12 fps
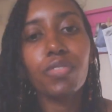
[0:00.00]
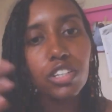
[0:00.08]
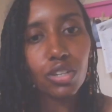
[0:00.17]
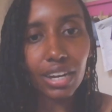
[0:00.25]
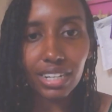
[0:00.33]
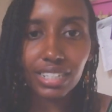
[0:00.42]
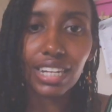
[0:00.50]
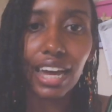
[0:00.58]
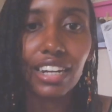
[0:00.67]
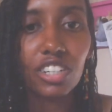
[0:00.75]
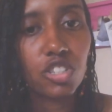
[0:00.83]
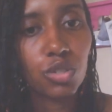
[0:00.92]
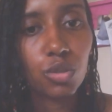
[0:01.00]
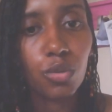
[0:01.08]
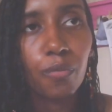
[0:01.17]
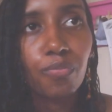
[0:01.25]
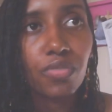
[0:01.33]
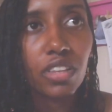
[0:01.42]
So I decided
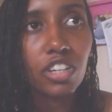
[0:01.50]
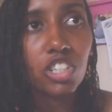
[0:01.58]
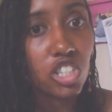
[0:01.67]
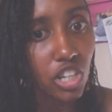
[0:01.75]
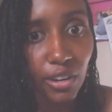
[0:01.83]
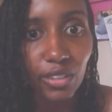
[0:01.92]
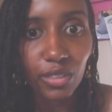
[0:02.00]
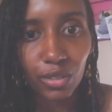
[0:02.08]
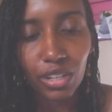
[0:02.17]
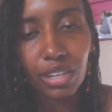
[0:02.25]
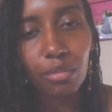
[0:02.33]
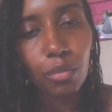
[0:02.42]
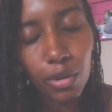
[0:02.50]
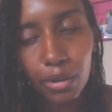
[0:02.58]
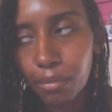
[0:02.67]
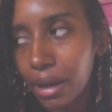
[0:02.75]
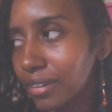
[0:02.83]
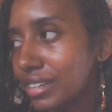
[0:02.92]
to start learning more
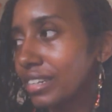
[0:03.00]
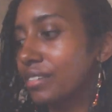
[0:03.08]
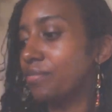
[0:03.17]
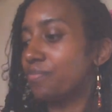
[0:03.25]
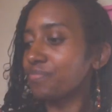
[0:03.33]
about it.